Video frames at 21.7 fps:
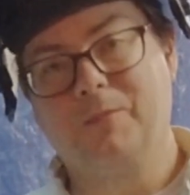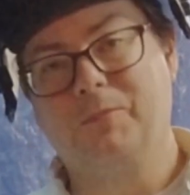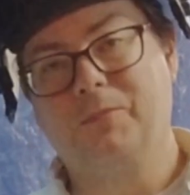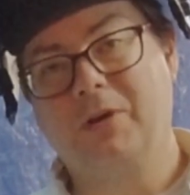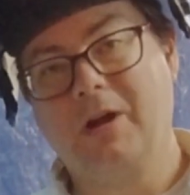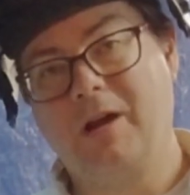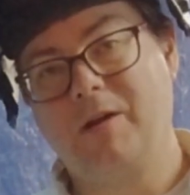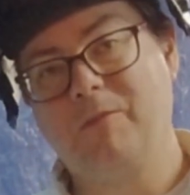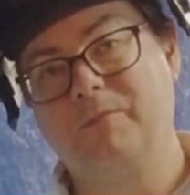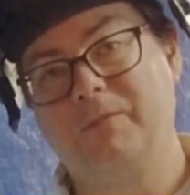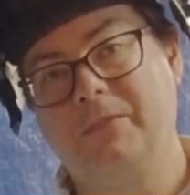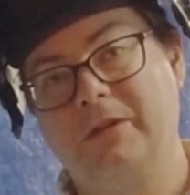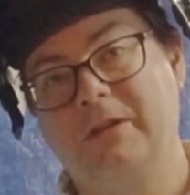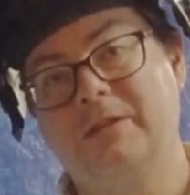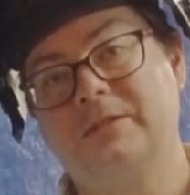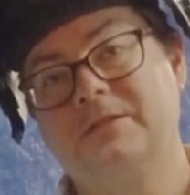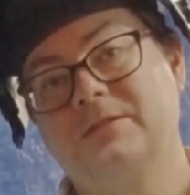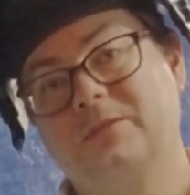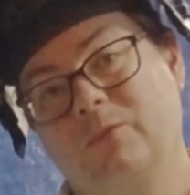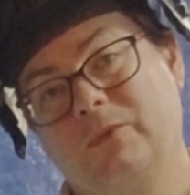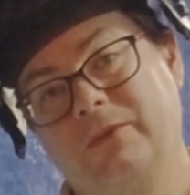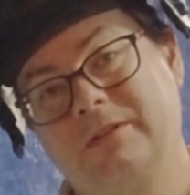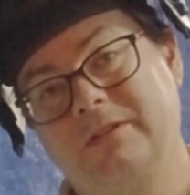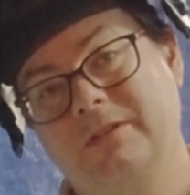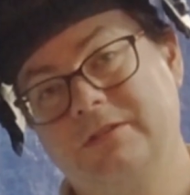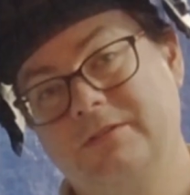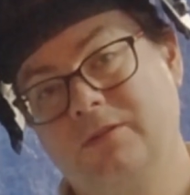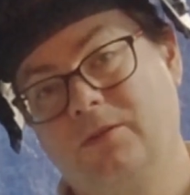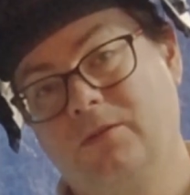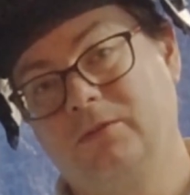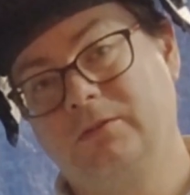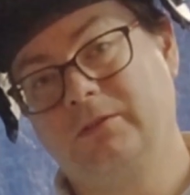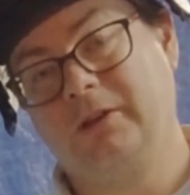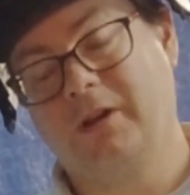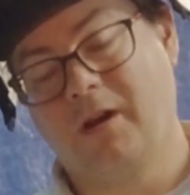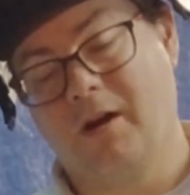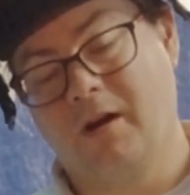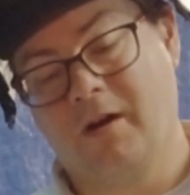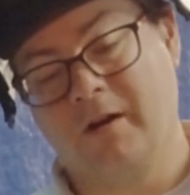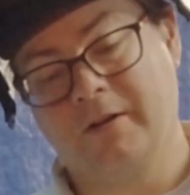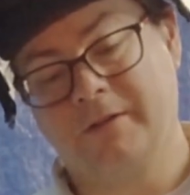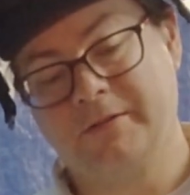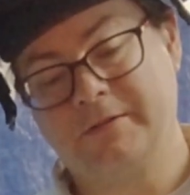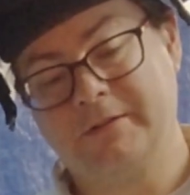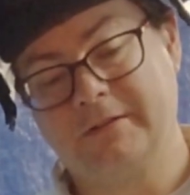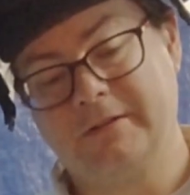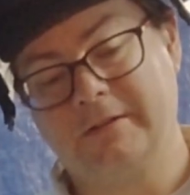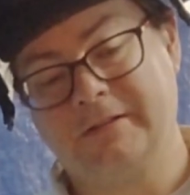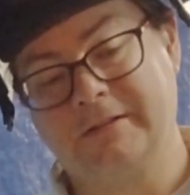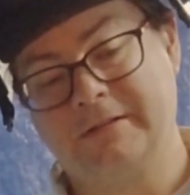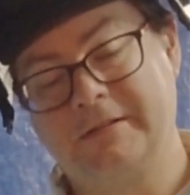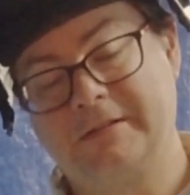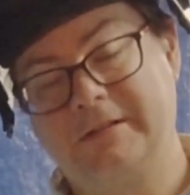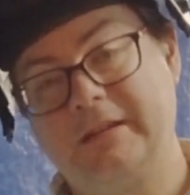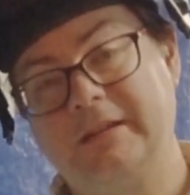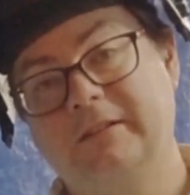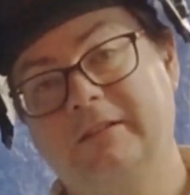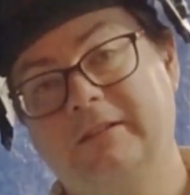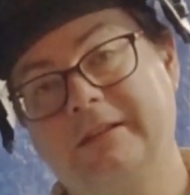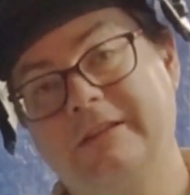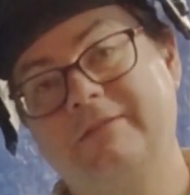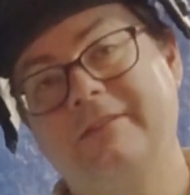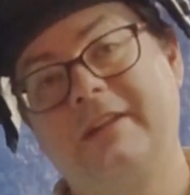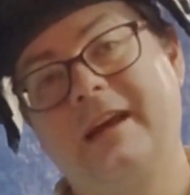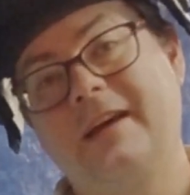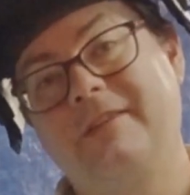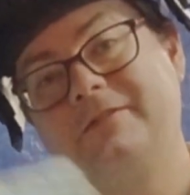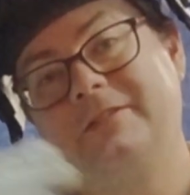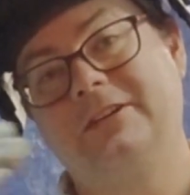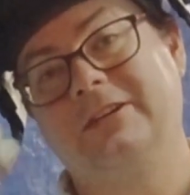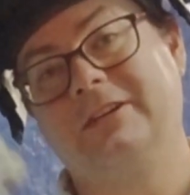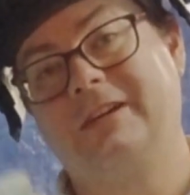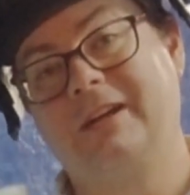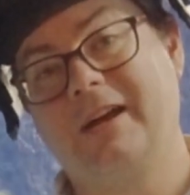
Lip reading: Problem is, with these old cars, the steel, even after you